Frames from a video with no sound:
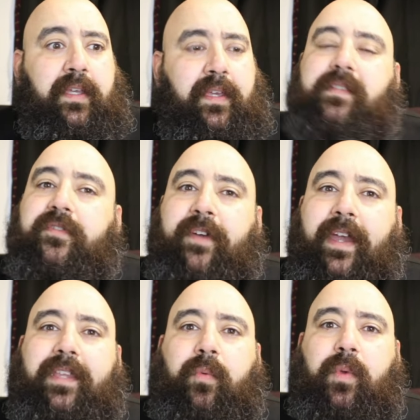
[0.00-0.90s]
is the
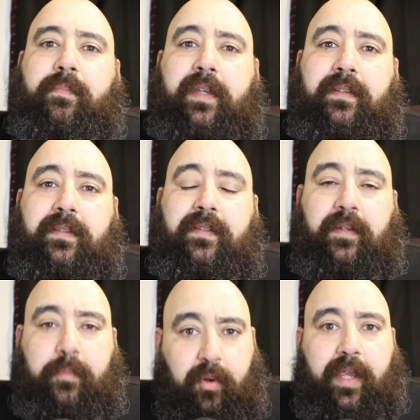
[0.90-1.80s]
fact that we might
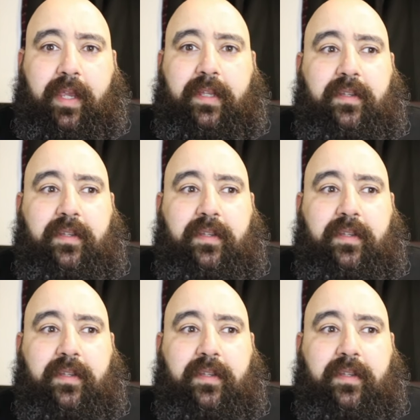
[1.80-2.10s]
pray,